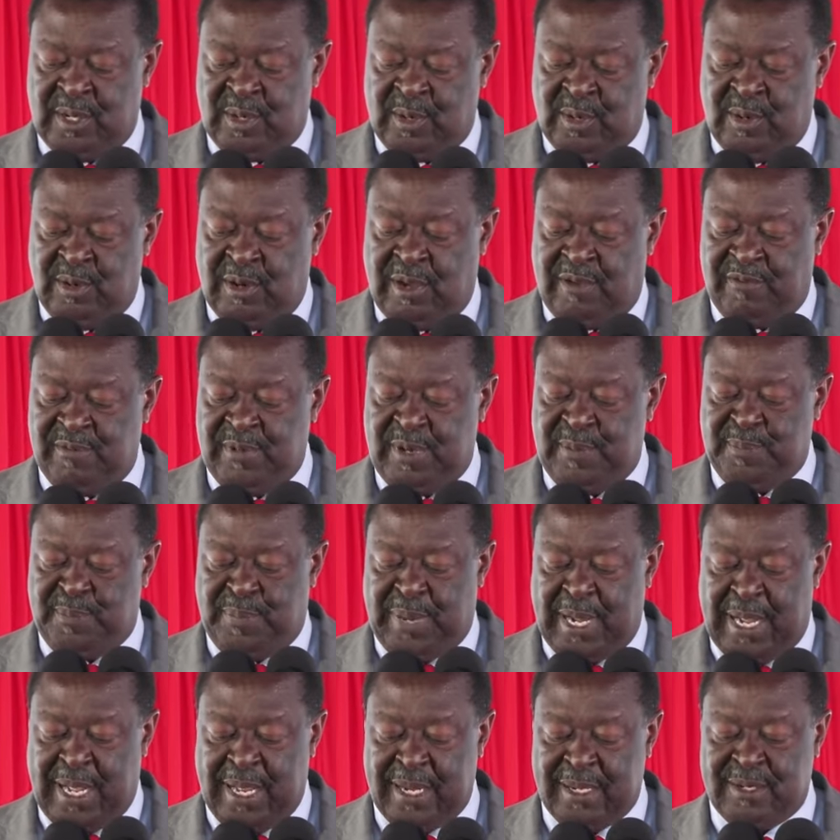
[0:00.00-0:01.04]
who have been
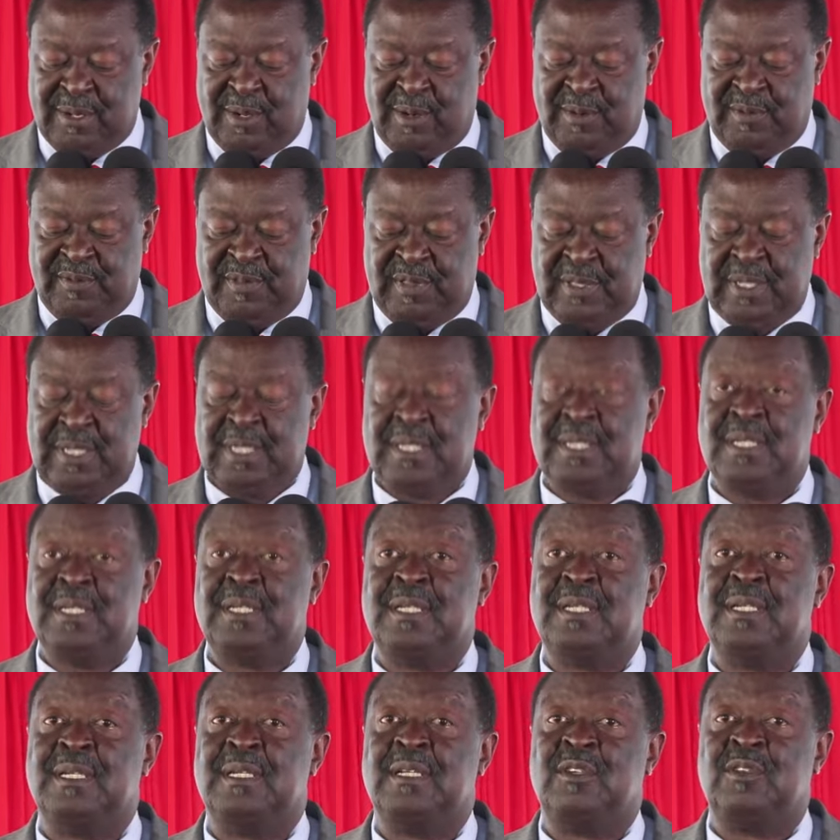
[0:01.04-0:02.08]
part of
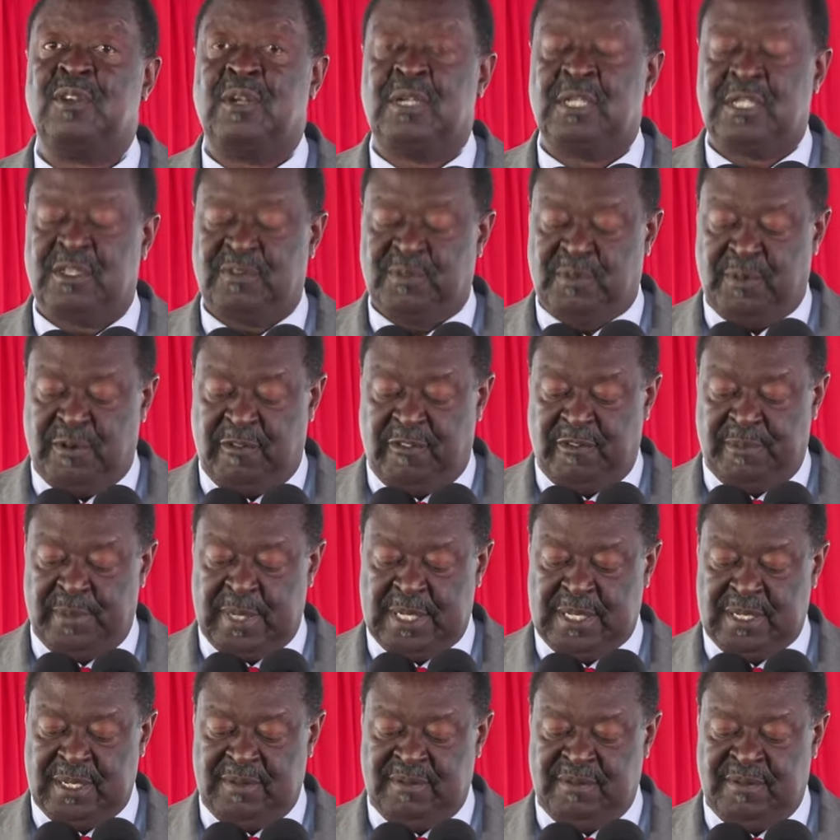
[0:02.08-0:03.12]
this
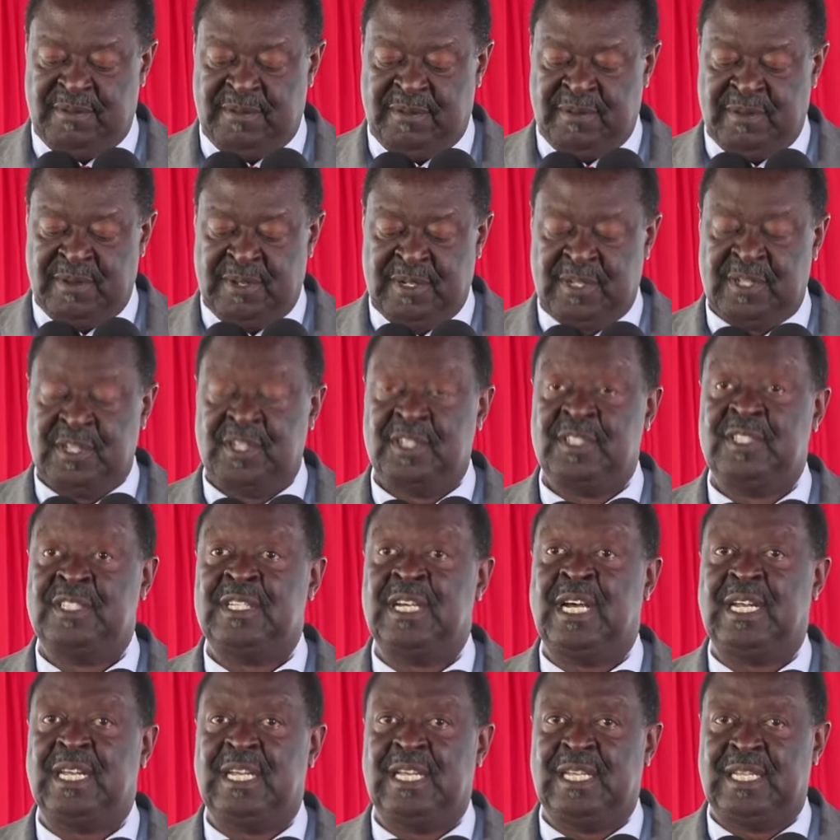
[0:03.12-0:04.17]
transformative
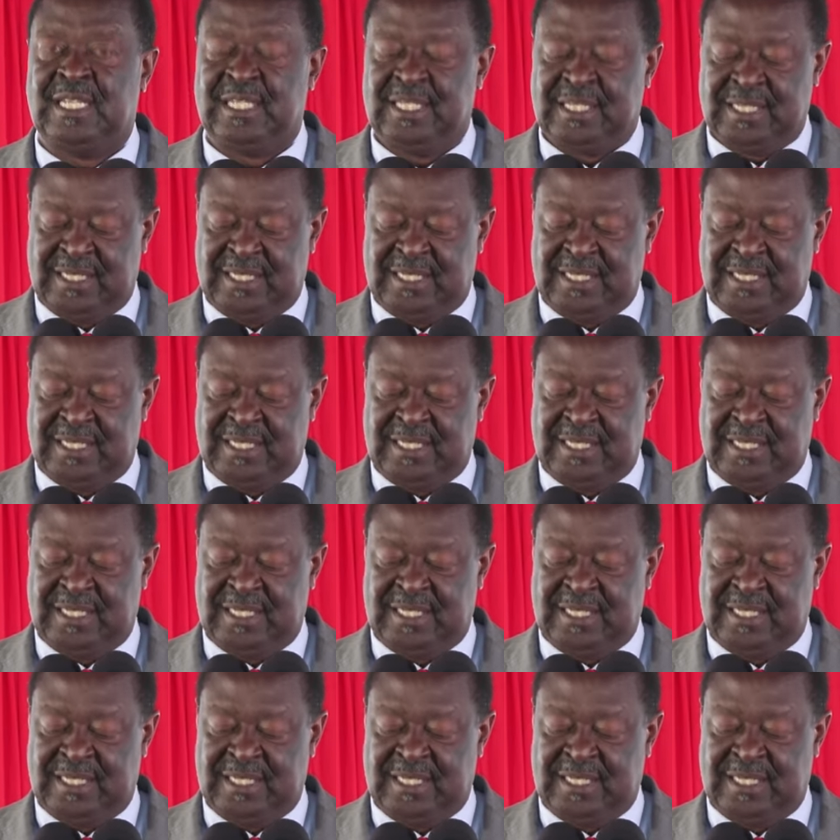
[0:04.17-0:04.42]
journey.